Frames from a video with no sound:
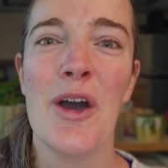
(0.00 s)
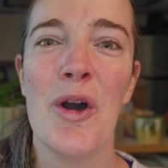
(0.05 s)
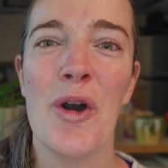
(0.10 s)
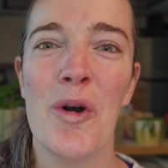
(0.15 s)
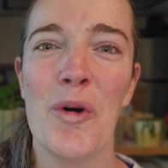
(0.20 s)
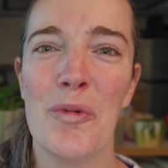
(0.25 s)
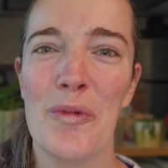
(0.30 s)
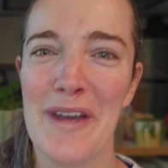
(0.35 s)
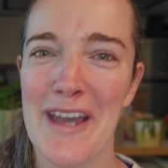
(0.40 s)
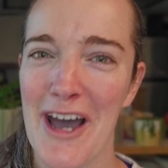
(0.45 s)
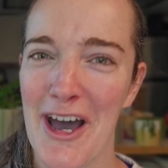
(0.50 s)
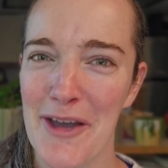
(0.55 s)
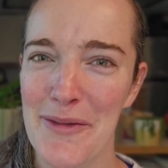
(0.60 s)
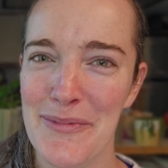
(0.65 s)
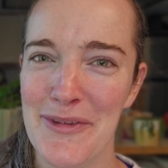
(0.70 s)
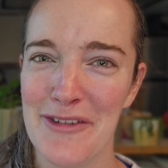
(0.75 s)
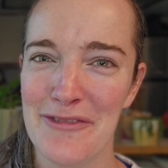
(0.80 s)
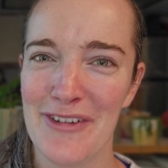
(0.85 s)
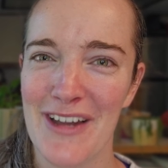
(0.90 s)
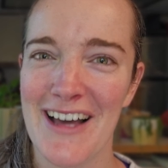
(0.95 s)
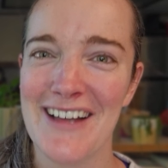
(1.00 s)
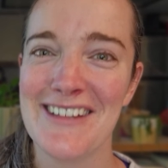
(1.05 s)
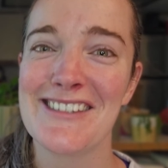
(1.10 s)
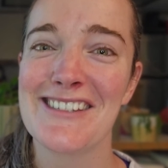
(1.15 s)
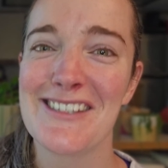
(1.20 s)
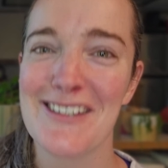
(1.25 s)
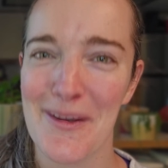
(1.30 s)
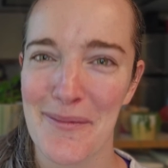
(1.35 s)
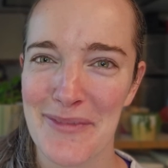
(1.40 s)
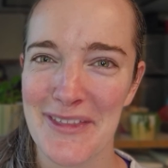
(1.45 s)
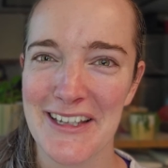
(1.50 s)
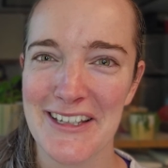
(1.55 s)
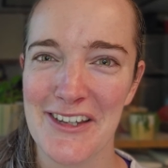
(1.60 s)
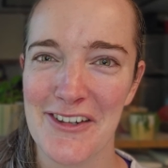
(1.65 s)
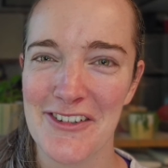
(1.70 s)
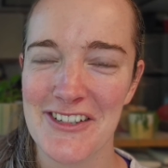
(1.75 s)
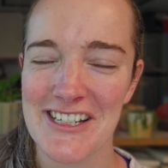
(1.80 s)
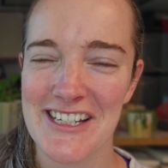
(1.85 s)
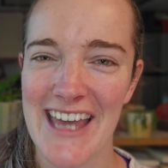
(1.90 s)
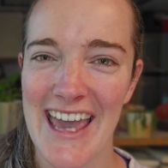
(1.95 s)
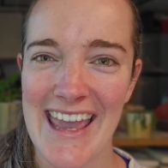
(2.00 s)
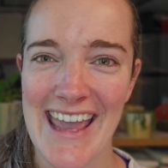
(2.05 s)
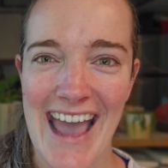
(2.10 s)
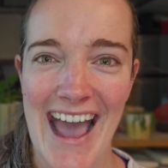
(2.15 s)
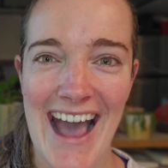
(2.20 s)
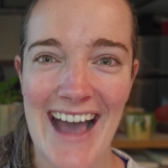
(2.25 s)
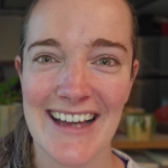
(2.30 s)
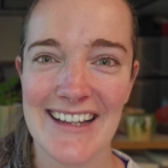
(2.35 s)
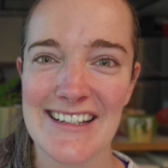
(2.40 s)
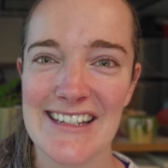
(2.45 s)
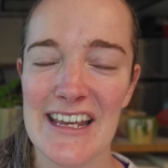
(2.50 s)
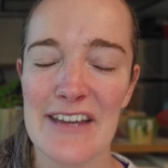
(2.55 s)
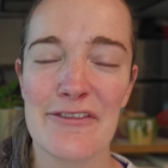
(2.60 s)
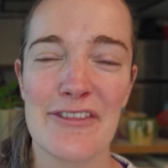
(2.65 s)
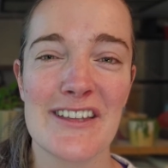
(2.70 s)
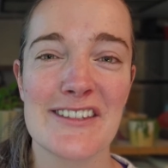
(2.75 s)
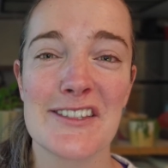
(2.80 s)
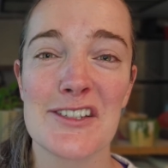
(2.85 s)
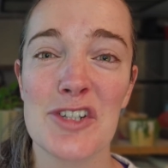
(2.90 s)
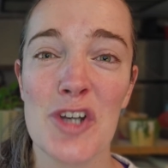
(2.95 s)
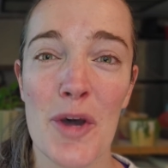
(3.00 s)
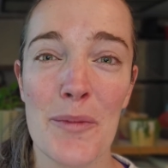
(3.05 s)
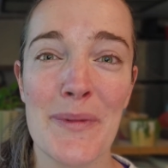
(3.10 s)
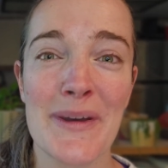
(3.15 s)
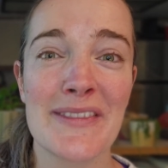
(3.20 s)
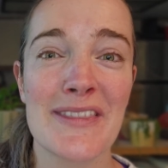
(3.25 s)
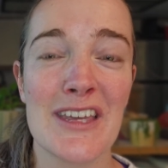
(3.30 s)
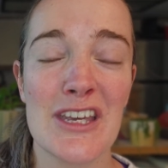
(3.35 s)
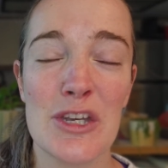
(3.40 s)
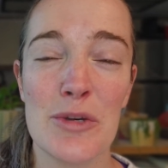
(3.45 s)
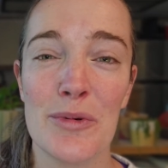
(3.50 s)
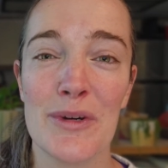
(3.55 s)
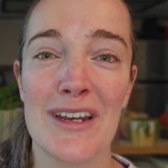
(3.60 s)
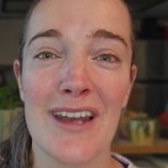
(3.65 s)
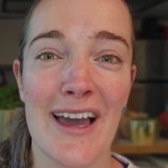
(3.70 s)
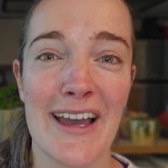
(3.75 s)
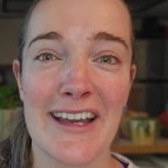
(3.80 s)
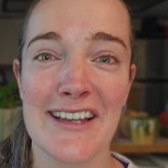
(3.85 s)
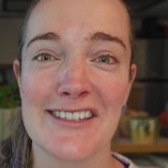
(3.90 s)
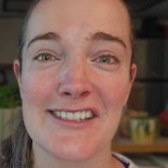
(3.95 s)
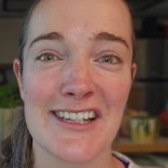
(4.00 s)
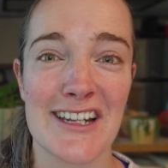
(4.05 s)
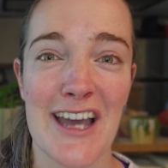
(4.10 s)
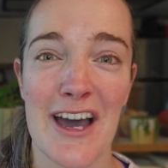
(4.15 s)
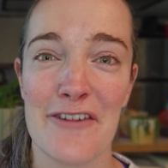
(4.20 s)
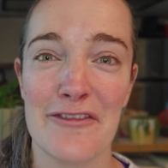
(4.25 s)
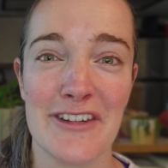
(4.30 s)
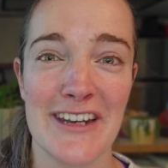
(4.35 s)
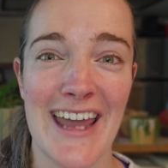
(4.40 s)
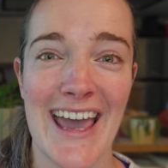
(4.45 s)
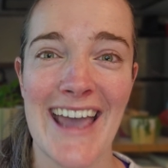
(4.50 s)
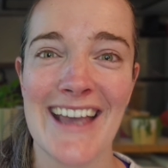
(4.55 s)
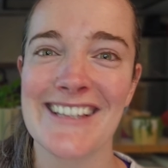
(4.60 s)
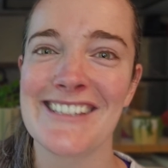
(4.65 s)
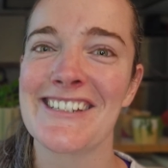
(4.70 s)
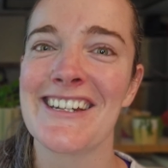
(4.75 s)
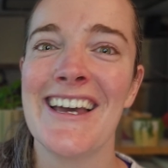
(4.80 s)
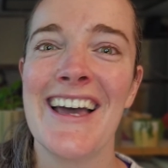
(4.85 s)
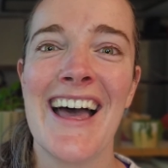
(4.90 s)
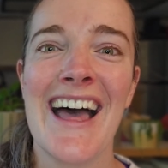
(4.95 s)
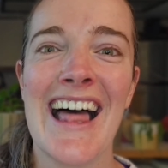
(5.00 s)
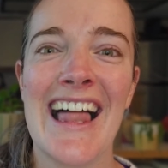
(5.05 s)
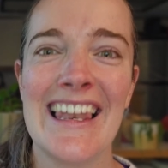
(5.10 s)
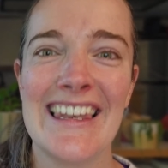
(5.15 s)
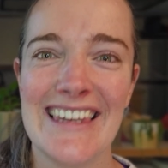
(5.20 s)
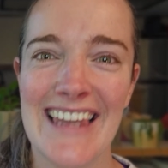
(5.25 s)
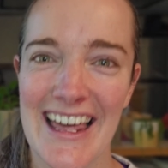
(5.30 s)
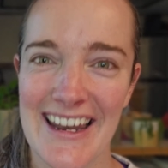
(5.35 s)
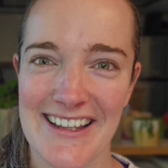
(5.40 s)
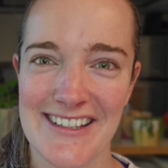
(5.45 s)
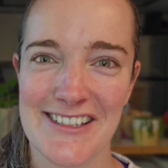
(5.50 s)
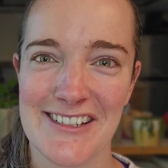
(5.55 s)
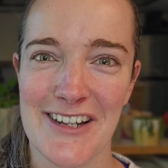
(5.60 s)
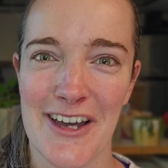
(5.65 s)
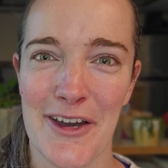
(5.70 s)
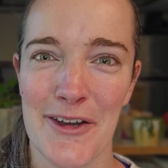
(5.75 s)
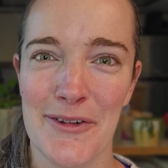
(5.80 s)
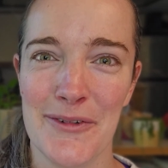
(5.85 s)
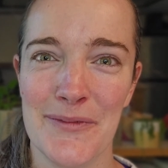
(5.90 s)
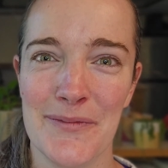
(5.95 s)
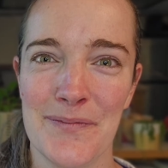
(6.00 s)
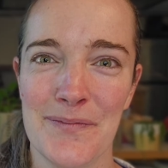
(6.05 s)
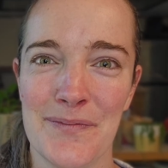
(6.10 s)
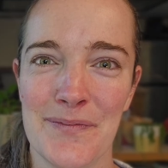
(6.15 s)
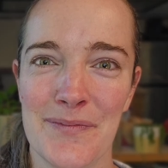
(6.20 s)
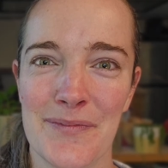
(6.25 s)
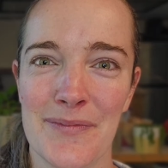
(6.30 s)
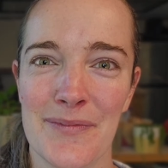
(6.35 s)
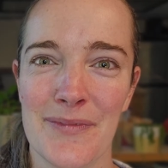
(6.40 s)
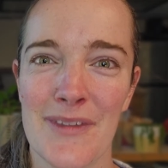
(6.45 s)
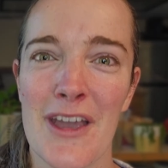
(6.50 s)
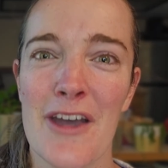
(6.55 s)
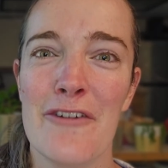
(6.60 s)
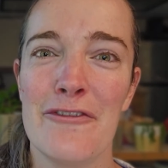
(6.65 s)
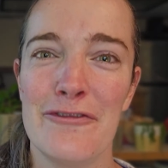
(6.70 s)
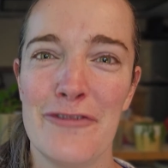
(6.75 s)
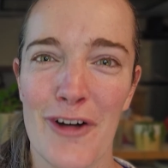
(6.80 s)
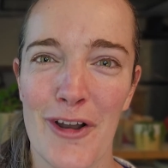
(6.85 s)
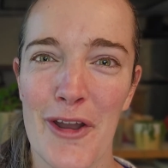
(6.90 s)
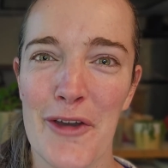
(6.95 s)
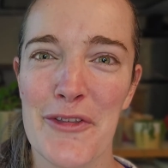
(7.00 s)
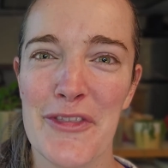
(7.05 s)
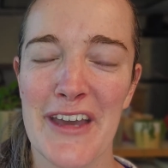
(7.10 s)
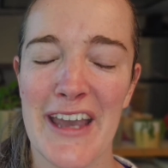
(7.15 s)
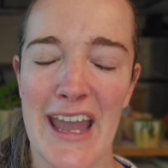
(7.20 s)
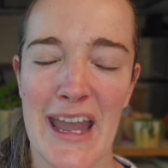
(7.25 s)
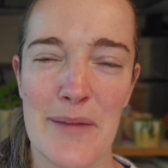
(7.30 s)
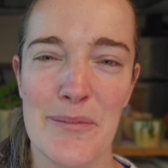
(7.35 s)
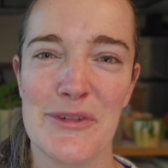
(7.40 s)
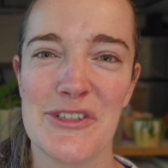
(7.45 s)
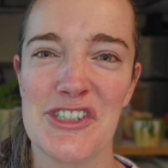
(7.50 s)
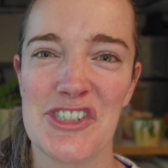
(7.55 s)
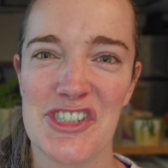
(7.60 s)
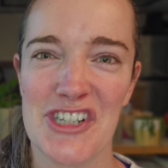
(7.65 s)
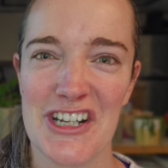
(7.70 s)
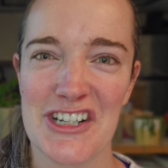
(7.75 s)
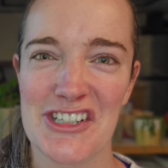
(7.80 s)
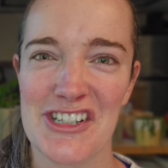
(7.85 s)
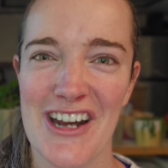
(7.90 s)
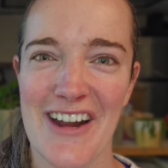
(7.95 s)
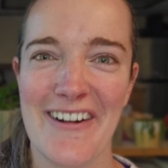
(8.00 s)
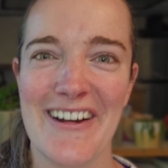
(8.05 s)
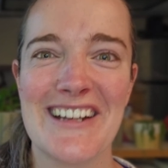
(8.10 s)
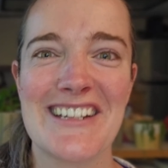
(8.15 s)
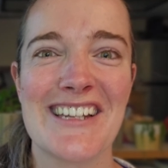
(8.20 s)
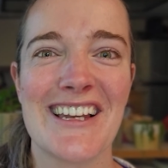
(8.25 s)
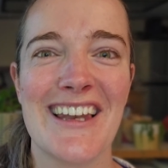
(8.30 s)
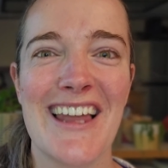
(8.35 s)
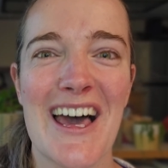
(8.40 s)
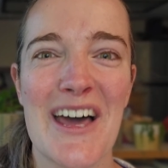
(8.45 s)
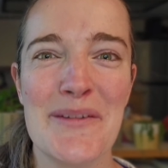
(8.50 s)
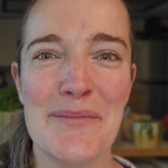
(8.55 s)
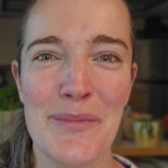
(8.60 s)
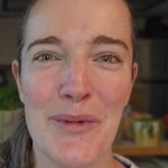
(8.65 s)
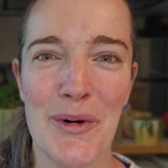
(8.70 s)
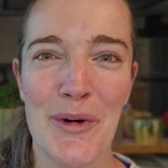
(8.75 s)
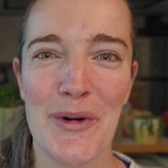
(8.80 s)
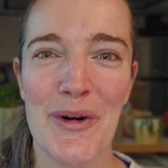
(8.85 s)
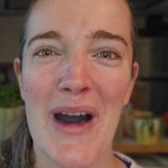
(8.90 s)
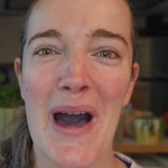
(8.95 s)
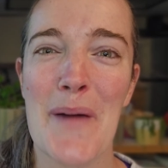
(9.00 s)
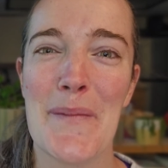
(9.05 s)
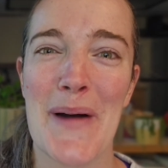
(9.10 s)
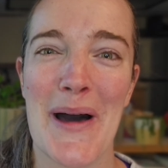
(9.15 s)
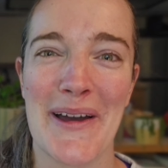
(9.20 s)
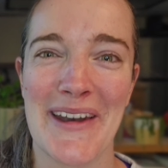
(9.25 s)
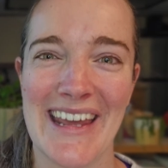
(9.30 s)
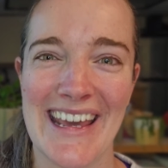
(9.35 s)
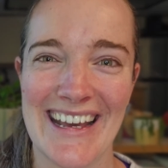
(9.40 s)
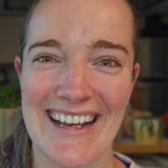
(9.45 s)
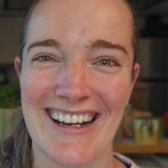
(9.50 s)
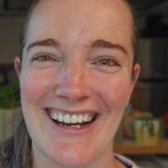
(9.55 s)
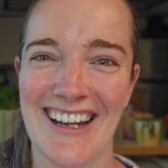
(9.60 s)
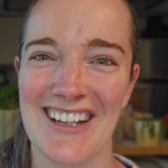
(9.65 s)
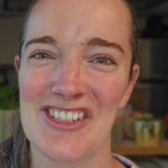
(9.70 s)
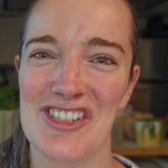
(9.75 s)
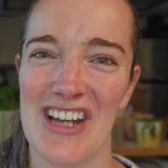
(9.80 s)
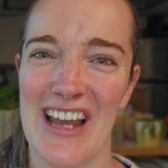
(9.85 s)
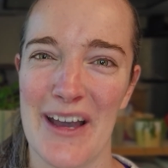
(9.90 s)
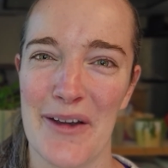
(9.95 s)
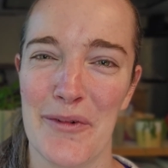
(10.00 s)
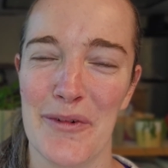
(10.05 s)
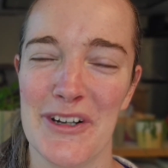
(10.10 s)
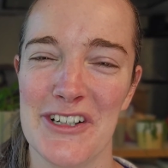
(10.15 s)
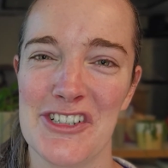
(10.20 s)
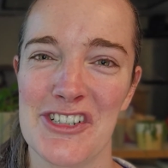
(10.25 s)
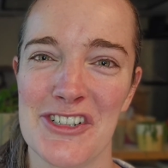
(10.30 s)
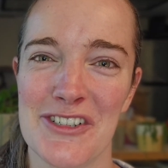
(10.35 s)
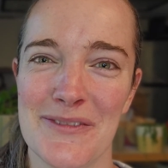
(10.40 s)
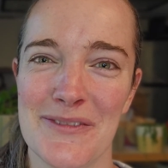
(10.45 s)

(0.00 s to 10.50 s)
We hope you've learned something new today, and if there's a topic that you would like us to cover next, let us know. Follow the Cambridge Dictionary to learn more about English language.